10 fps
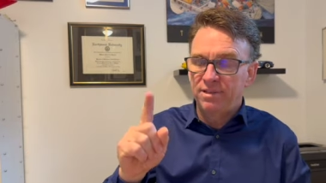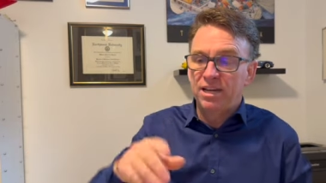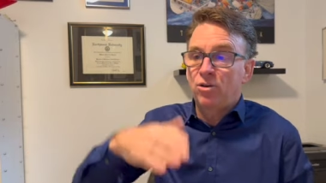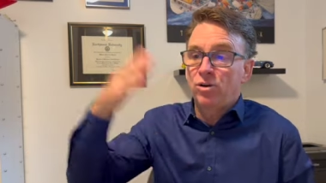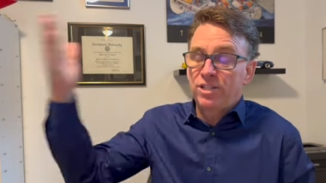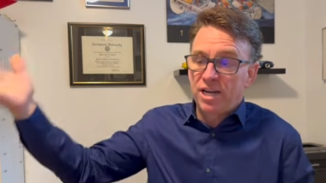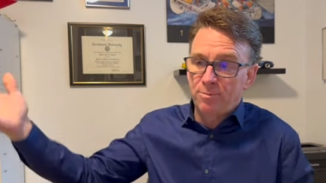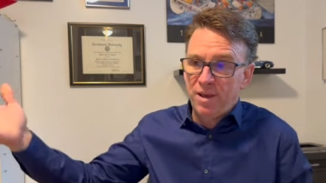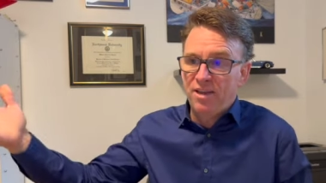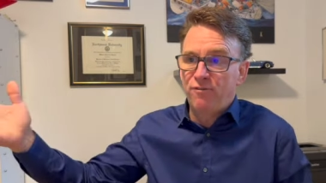Then of course you got to
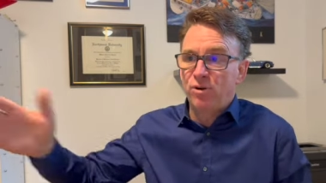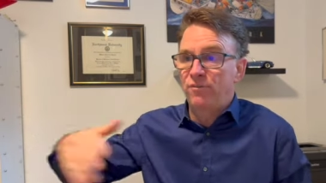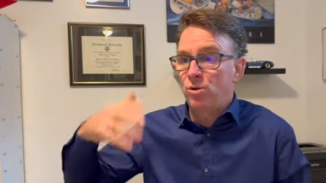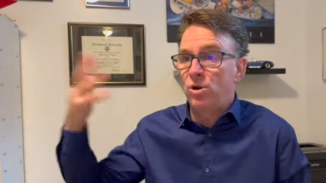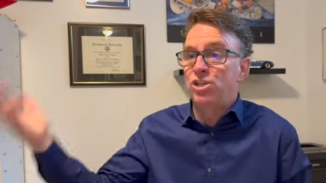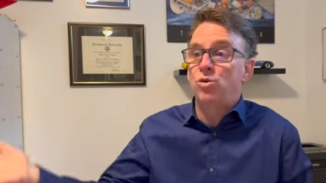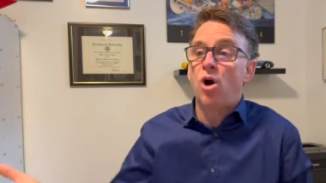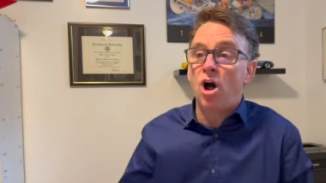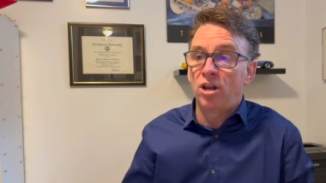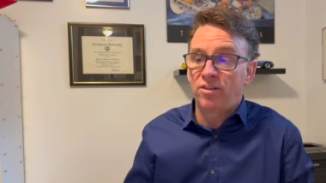pay for it if you want to do
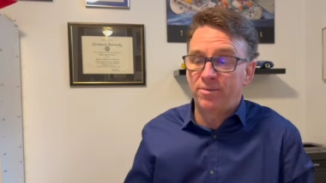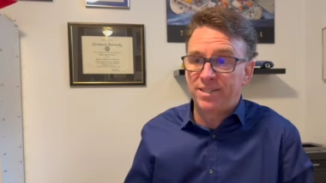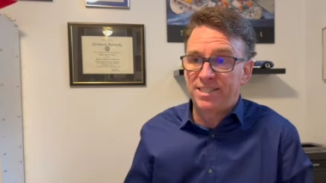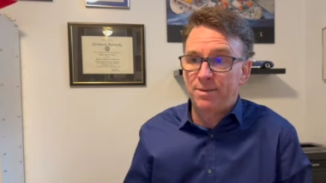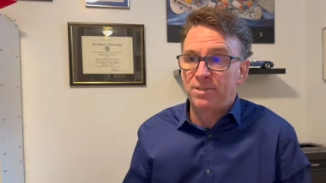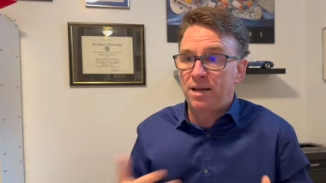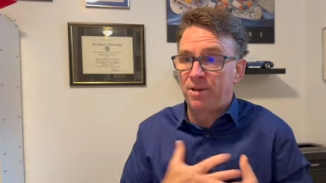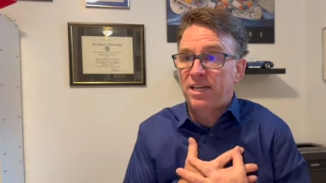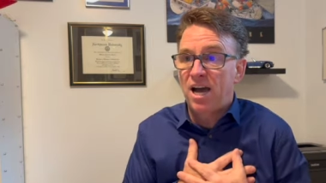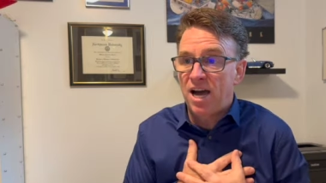all of them at the same time
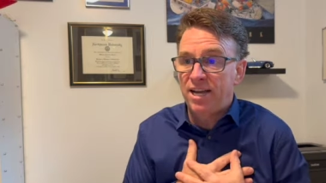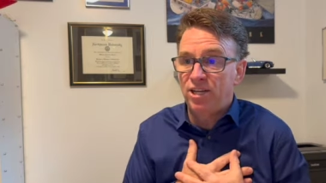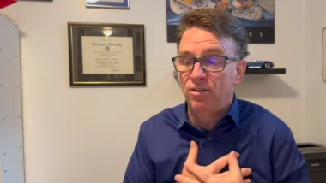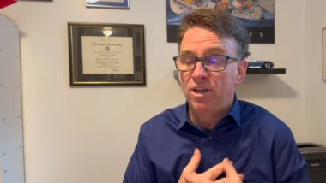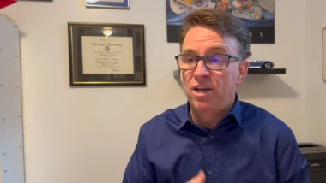like I do.